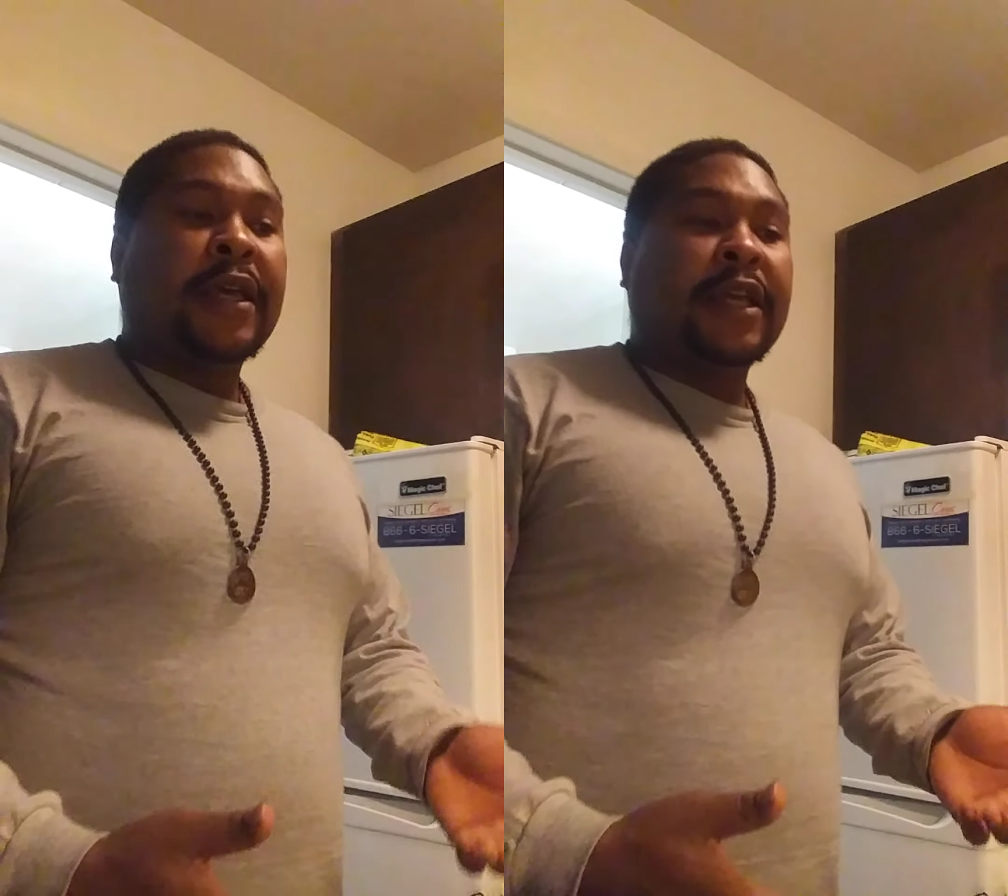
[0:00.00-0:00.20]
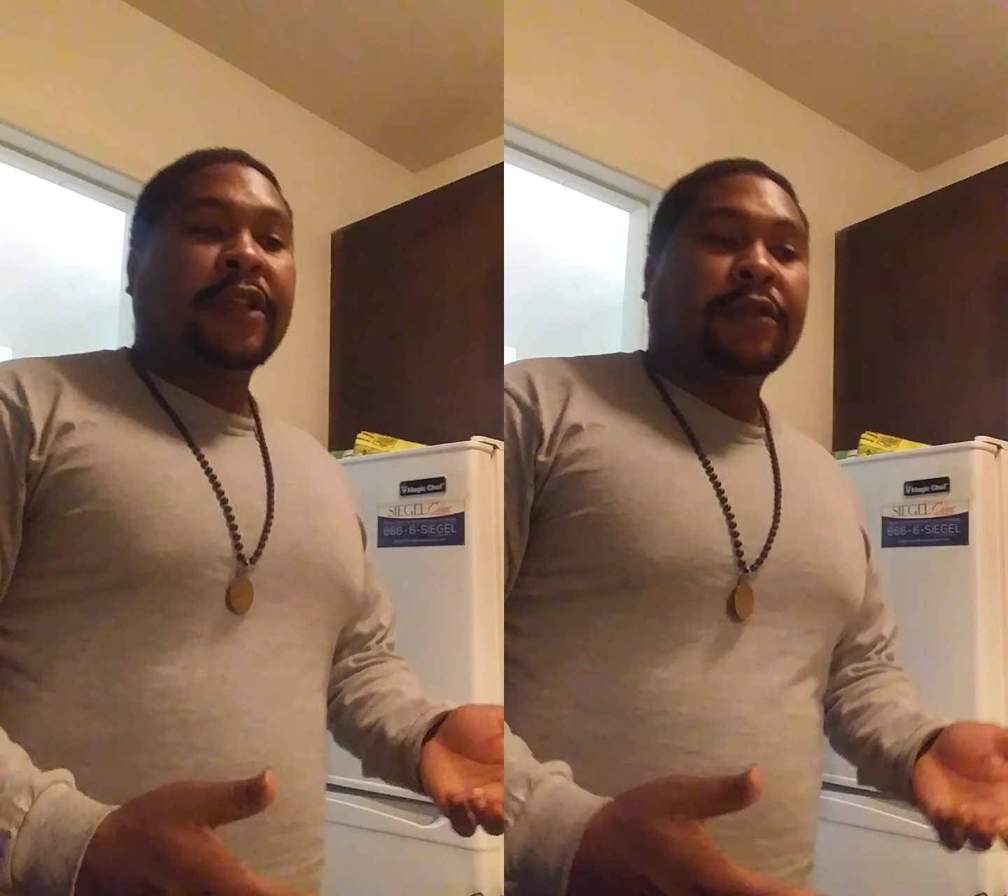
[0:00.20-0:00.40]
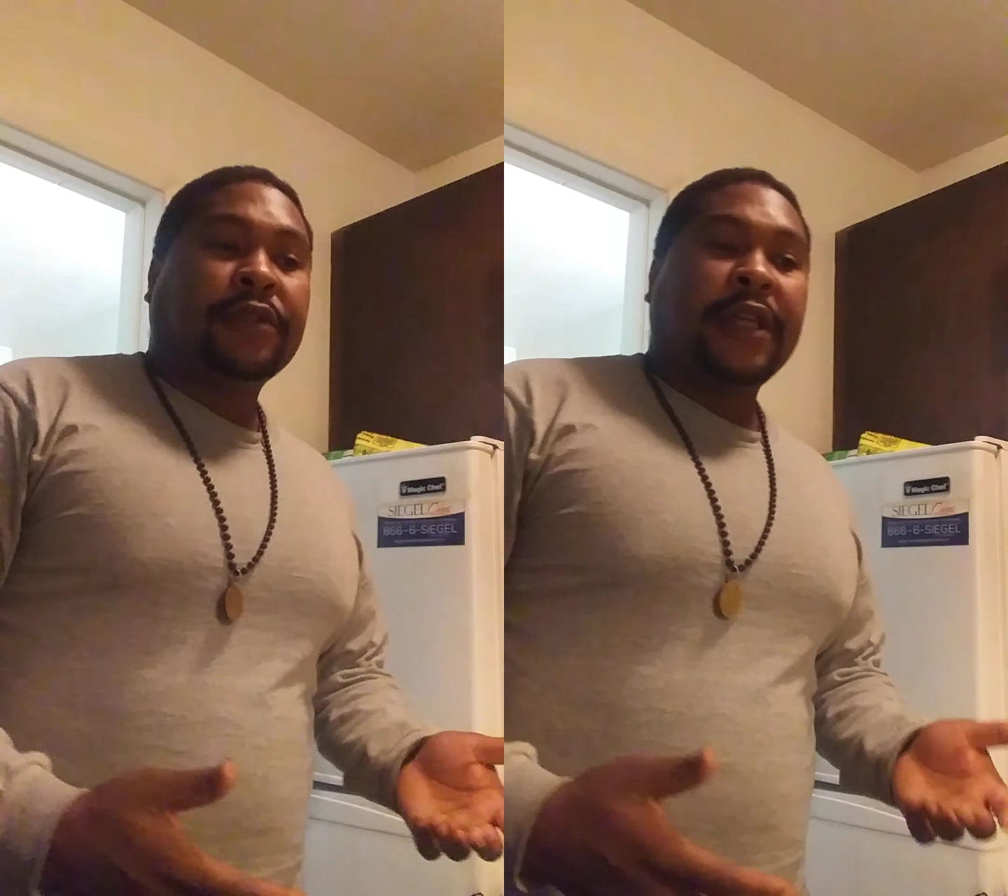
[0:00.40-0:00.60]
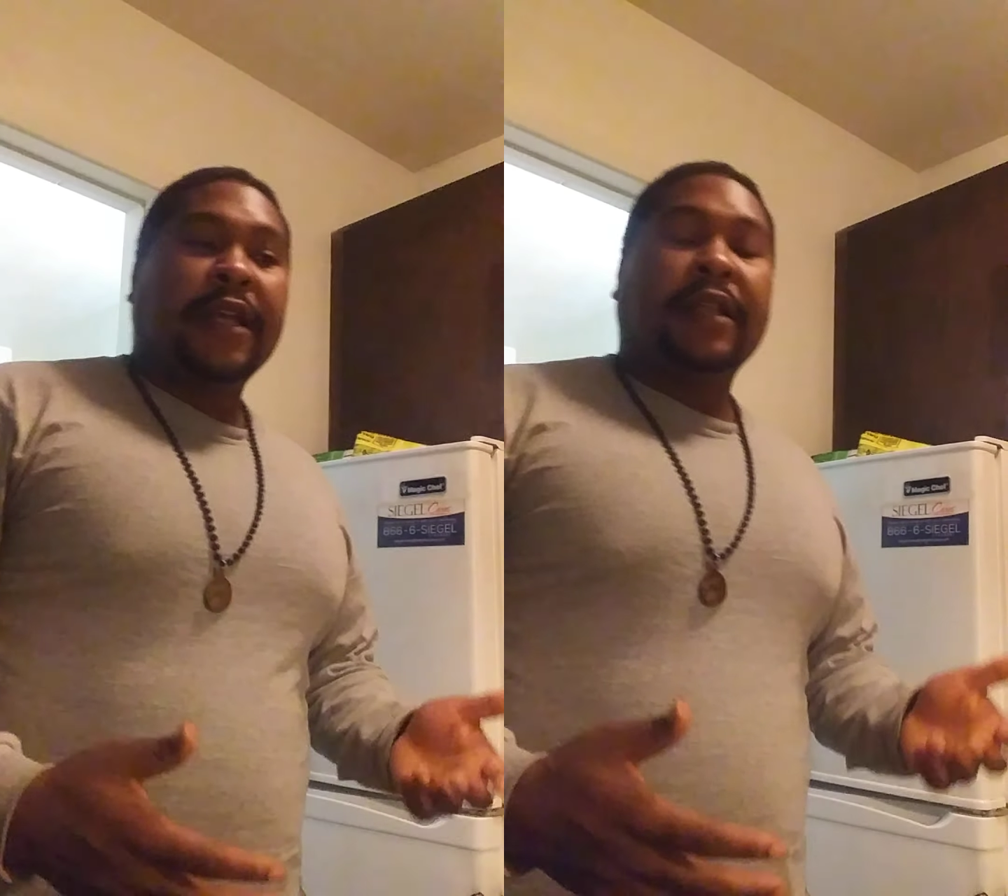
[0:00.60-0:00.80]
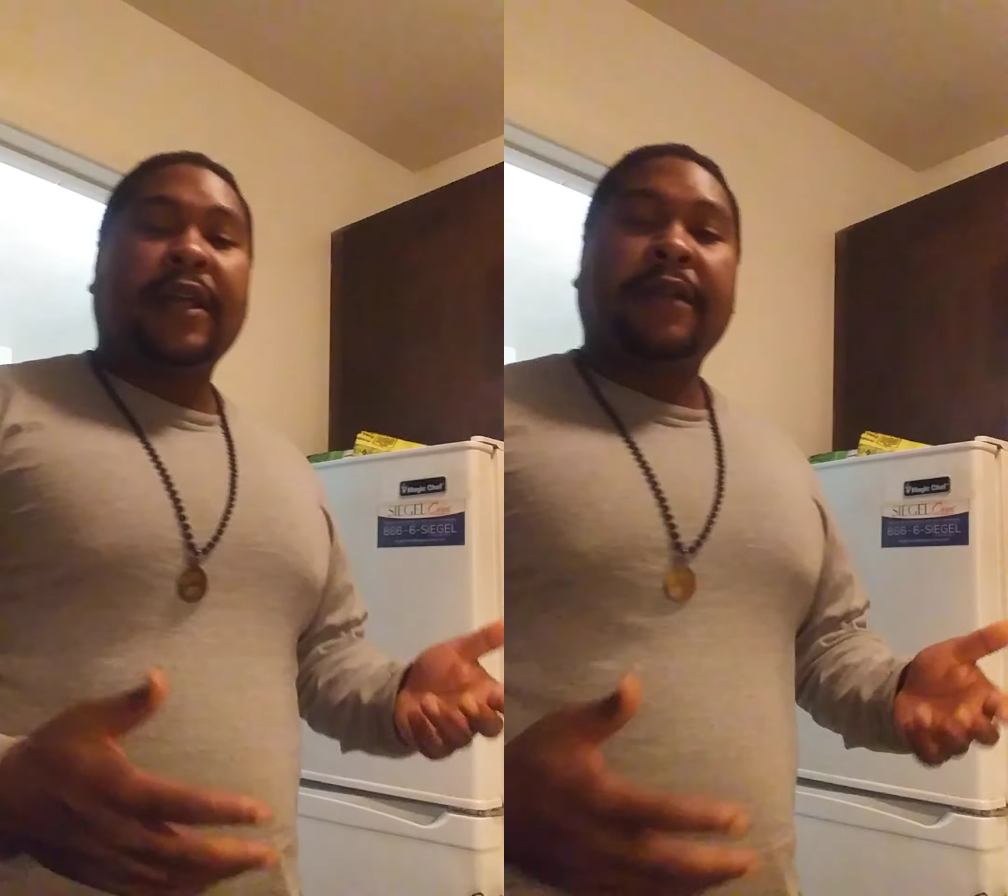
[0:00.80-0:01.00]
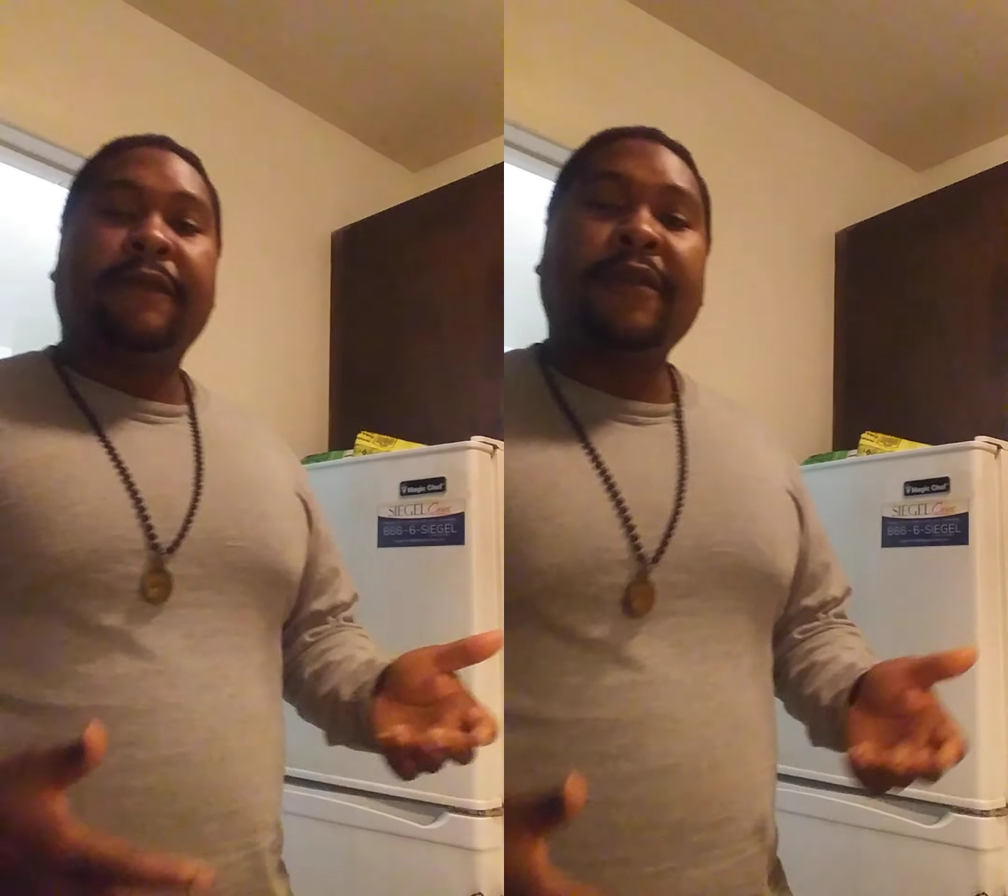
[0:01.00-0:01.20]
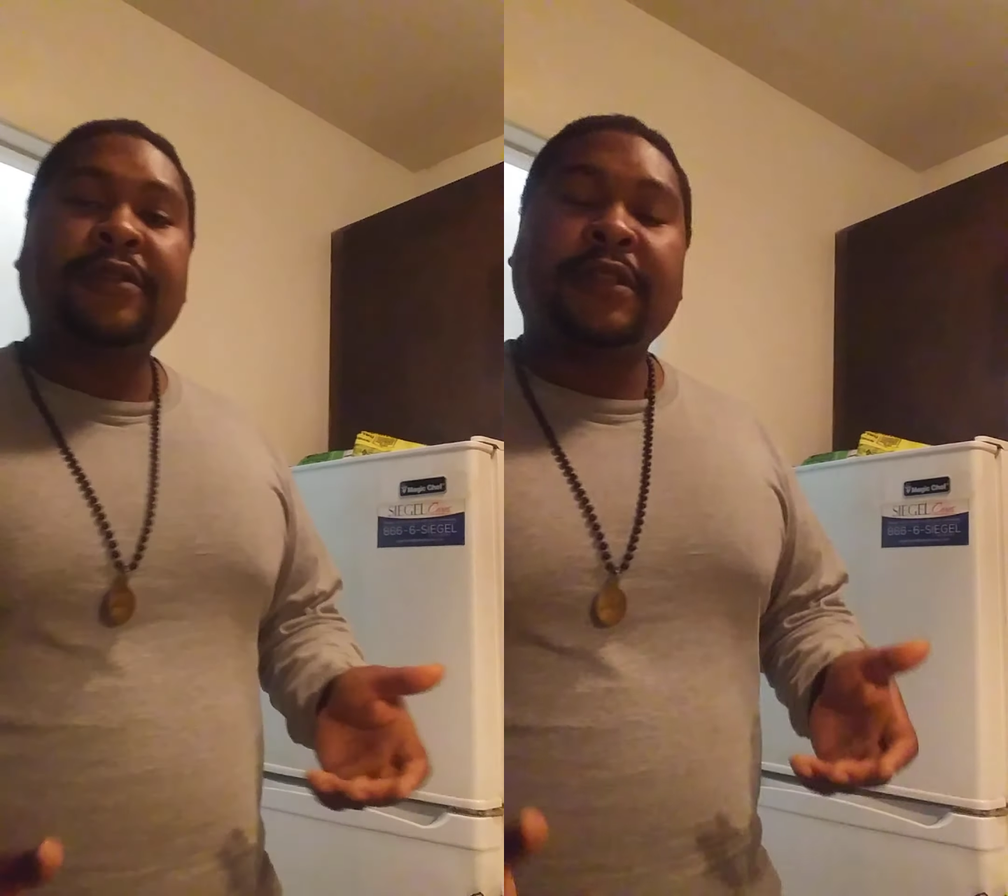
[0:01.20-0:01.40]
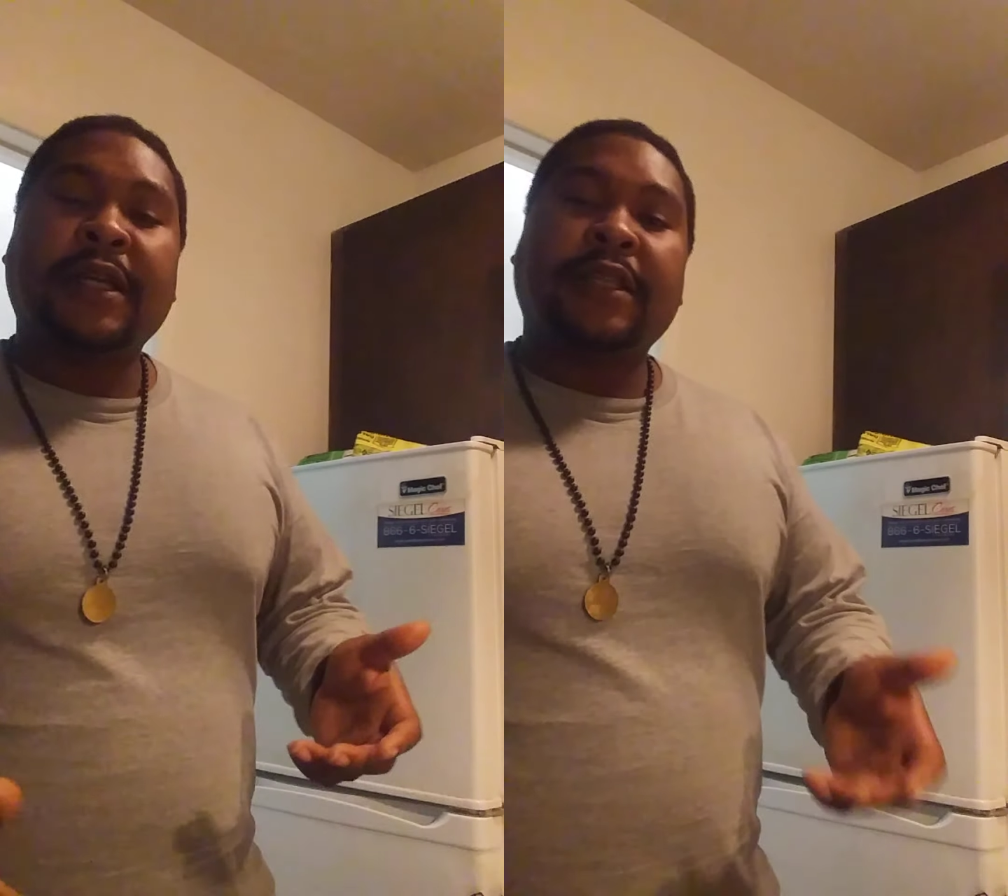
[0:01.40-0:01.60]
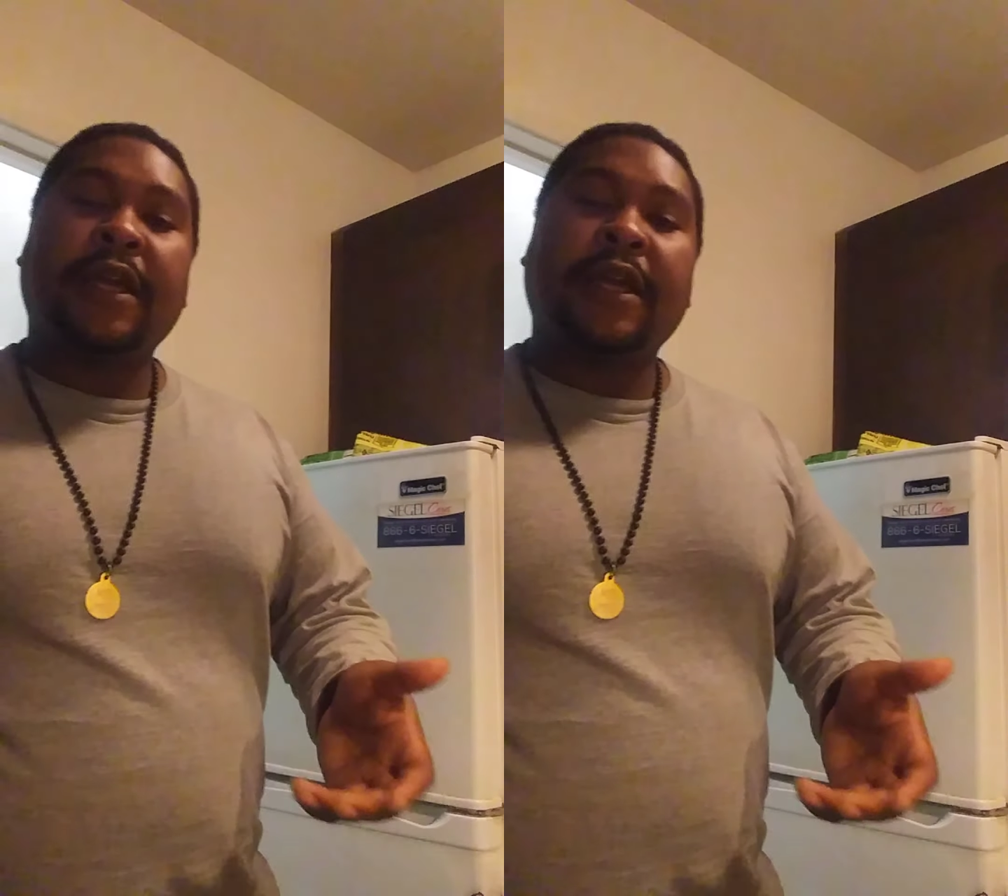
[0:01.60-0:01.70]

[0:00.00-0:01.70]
You know what I'm saying? And a lot of folks think that